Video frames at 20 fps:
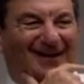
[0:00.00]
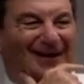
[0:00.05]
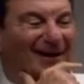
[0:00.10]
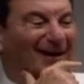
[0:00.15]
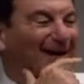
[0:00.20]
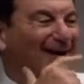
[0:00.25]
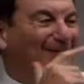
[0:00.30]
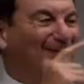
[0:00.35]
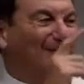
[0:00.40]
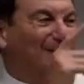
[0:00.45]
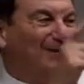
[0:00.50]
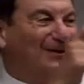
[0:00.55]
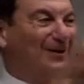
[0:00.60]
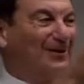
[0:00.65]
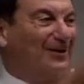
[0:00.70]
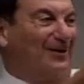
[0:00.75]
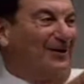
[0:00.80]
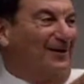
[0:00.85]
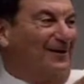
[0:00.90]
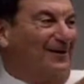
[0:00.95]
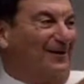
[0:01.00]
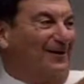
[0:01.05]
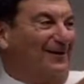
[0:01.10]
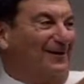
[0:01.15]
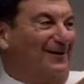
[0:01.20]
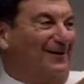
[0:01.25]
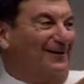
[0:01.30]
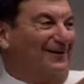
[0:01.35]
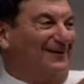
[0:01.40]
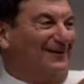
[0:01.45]
I'm only telling her.
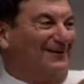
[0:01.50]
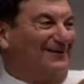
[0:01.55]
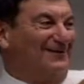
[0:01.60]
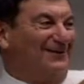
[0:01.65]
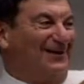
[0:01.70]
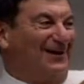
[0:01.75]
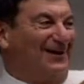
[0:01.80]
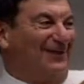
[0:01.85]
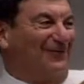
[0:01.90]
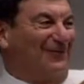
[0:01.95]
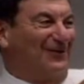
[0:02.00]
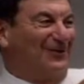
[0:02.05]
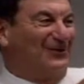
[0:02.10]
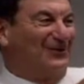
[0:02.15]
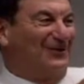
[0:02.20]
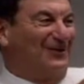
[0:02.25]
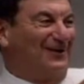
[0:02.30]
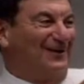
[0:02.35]
She asked first.